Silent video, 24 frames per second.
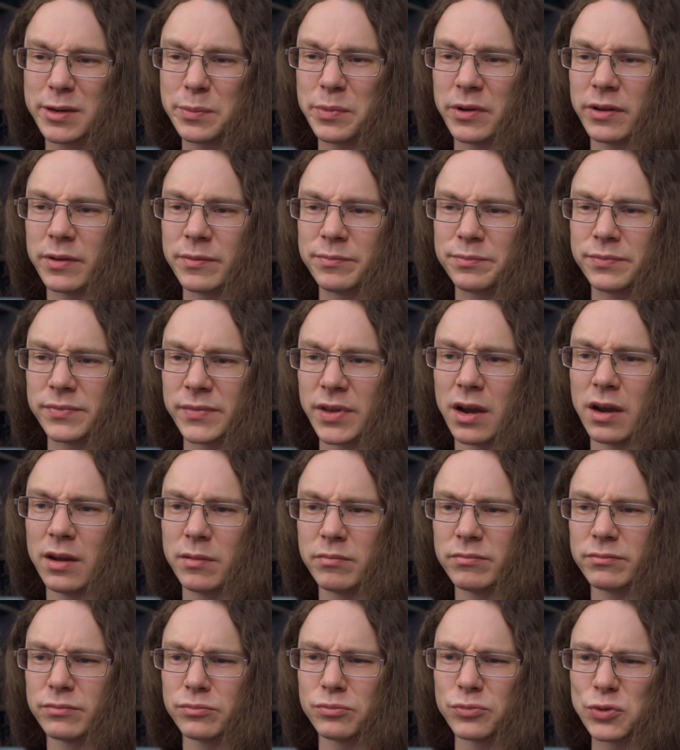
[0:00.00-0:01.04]
but
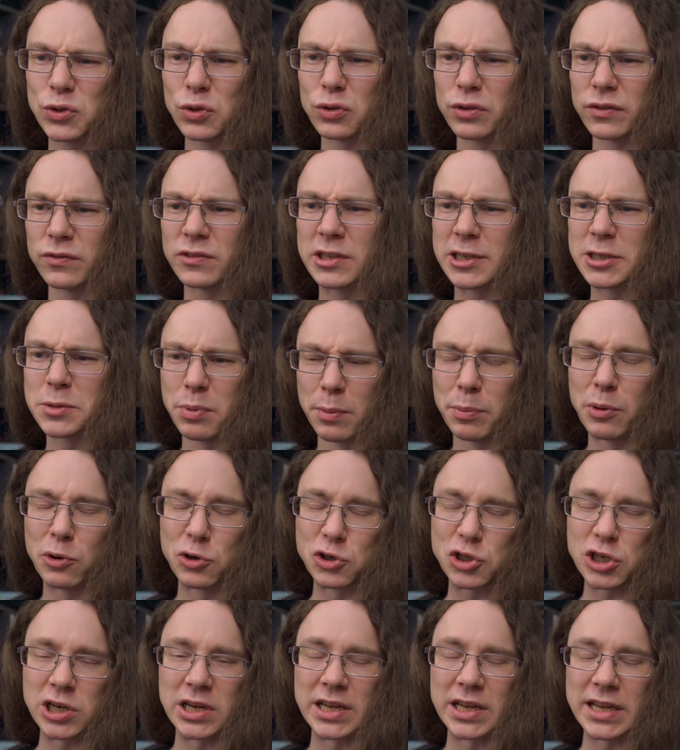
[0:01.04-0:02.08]
I'm sort of
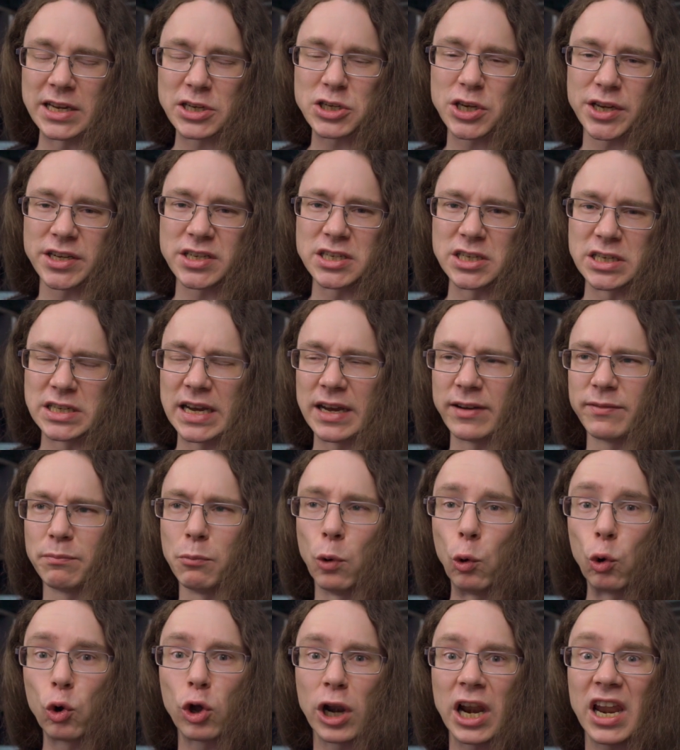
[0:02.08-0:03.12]
disproportionately excited to have
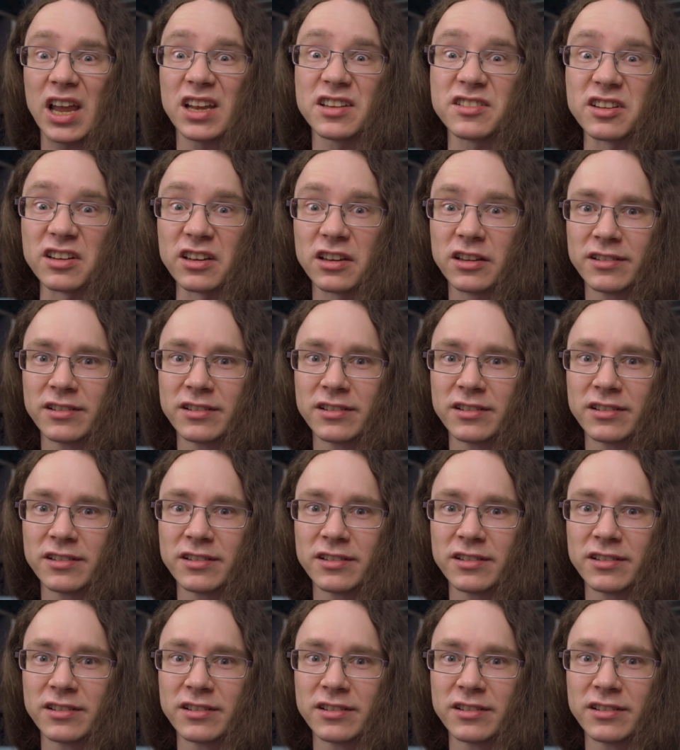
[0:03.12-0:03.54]
more clutter.